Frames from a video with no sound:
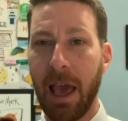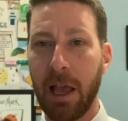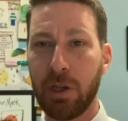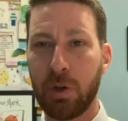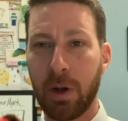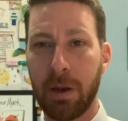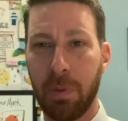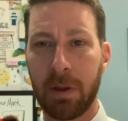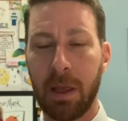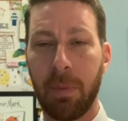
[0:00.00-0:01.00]
Enjoy your
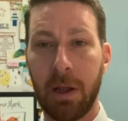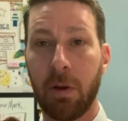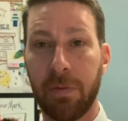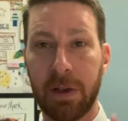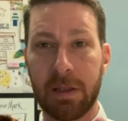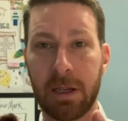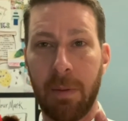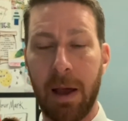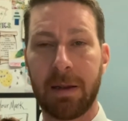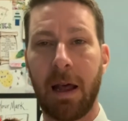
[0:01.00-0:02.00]
birthday, buddy. Don't forget to
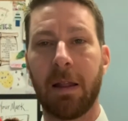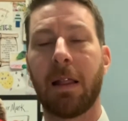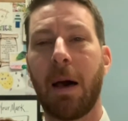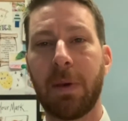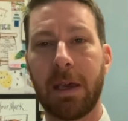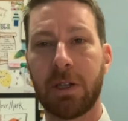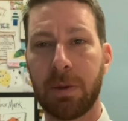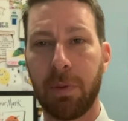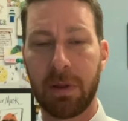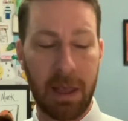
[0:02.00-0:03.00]
come on down to the lobby and get
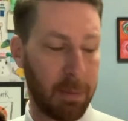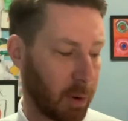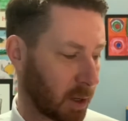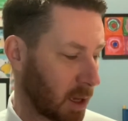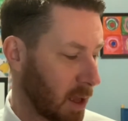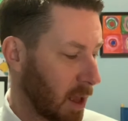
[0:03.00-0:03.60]
your birthday book.